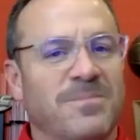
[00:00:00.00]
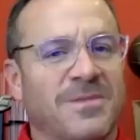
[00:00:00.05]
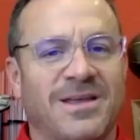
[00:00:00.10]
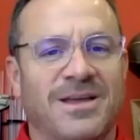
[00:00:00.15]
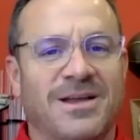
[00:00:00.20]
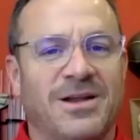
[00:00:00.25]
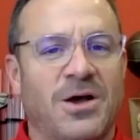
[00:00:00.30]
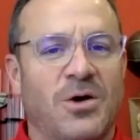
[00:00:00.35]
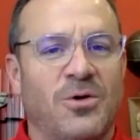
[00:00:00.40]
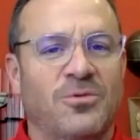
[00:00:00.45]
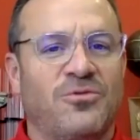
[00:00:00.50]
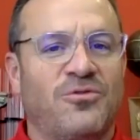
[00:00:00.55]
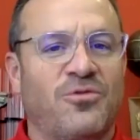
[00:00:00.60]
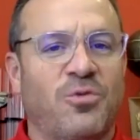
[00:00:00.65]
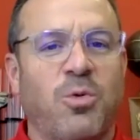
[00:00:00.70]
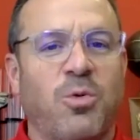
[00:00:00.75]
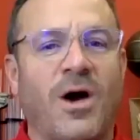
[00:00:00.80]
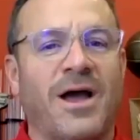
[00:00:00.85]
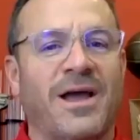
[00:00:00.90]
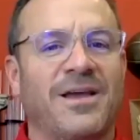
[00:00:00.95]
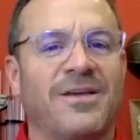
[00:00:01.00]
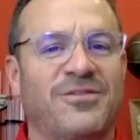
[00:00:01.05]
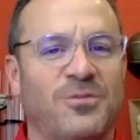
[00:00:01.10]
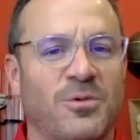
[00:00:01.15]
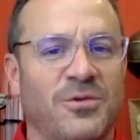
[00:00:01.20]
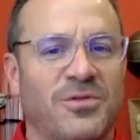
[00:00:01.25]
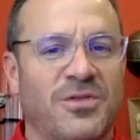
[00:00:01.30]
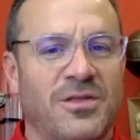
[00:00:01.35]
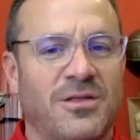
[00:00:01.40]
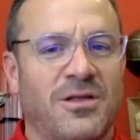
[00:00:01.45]
you know, twice
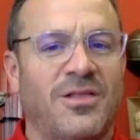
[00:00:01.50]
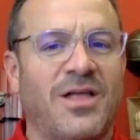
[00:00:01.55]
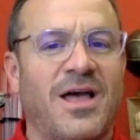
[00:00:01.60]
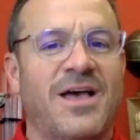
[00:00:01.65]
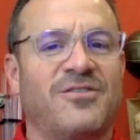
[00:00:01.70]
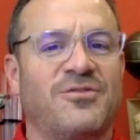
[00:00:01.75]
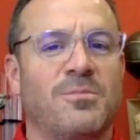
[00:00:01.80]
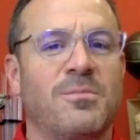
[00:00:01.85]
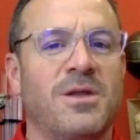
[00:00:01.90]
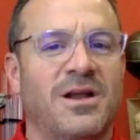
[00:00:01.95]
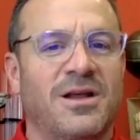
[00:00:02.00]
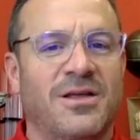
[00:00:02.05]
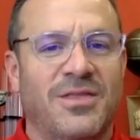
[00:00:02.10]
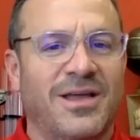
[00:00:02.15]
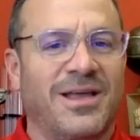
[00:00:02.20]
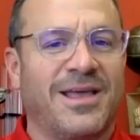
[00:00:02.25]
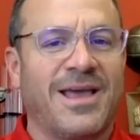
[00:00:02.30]
within the last minute of the